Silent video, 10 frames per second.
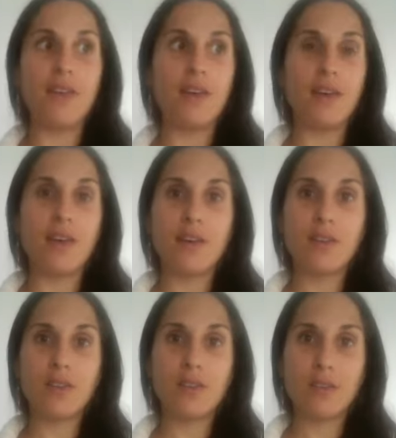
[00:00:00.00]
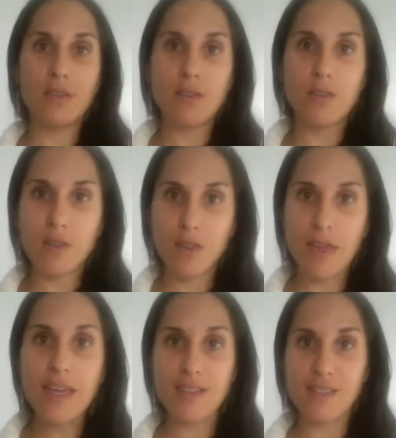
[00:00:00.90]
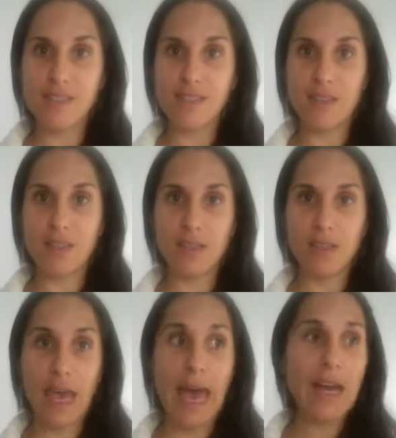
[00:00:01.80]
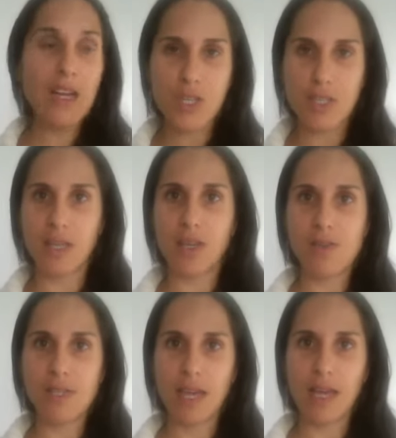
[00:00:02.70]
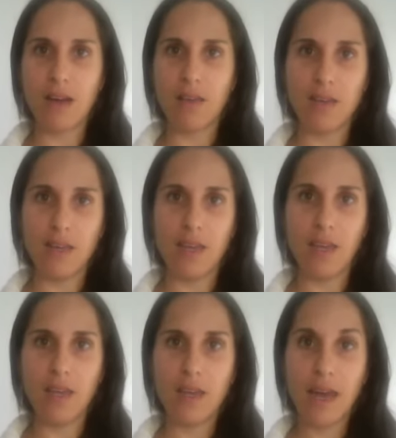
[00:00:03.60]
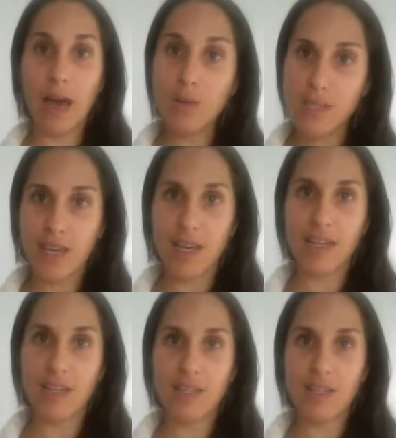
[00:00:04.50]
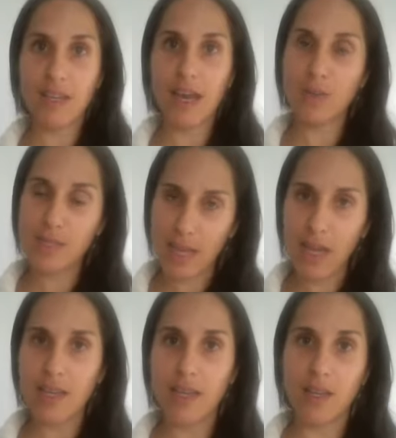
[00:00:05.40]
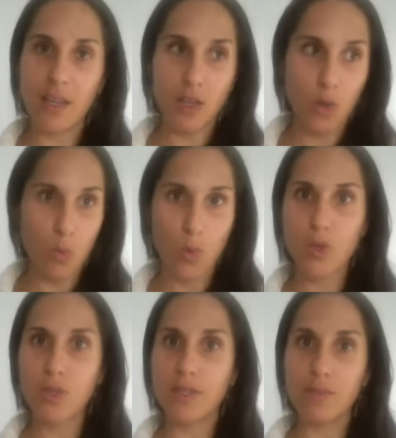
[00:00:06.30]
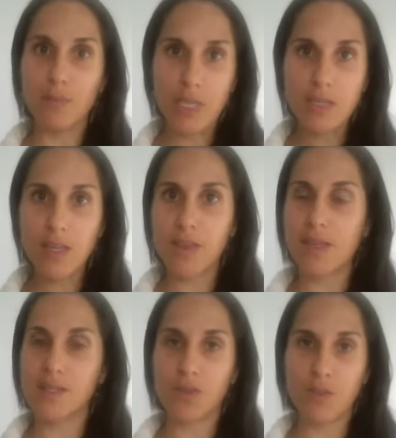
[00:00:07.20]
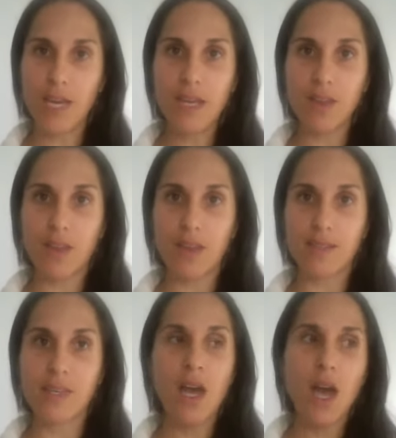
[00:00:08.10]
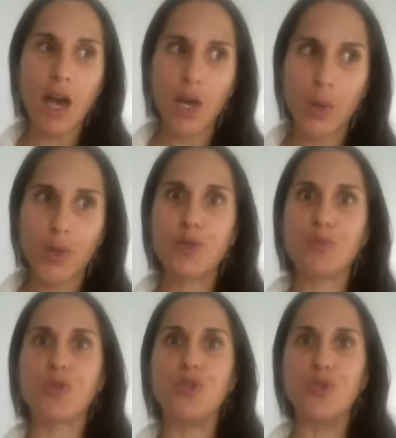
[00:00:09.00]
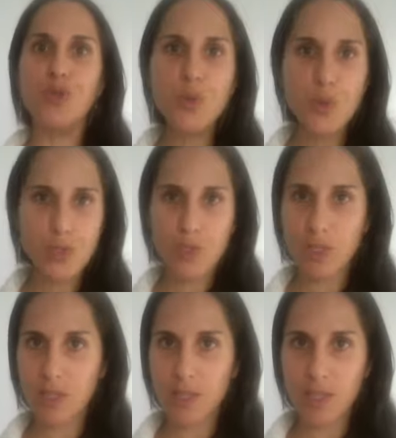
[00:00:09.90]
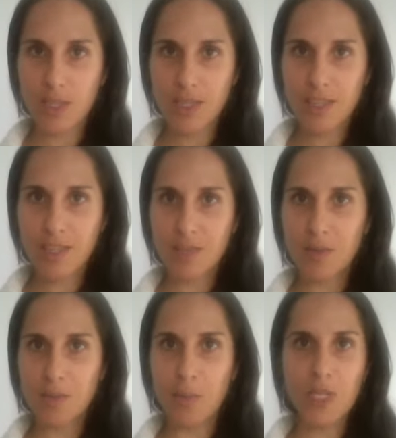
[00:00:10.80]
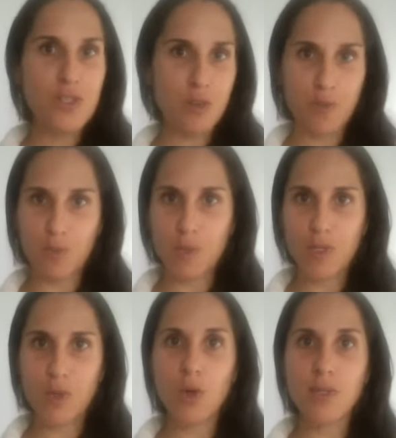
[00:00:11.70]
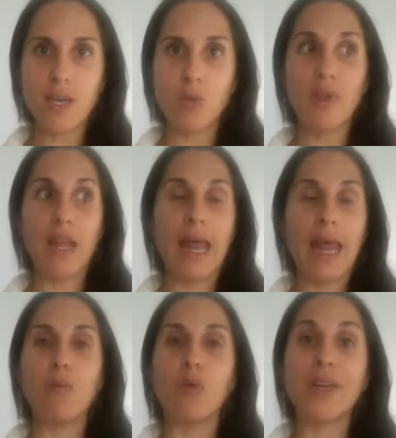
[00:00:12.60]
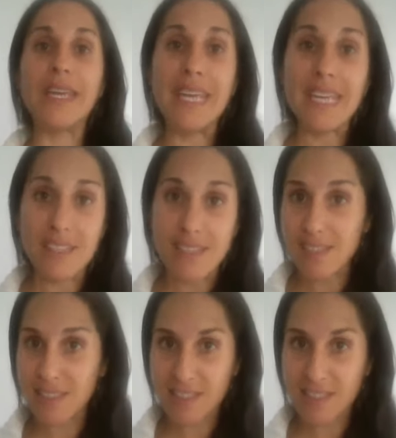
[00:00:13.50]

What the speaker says: the things, the actions that you take on the outside in your world and building things and creating things are going to produce much different results and with a lot more ease.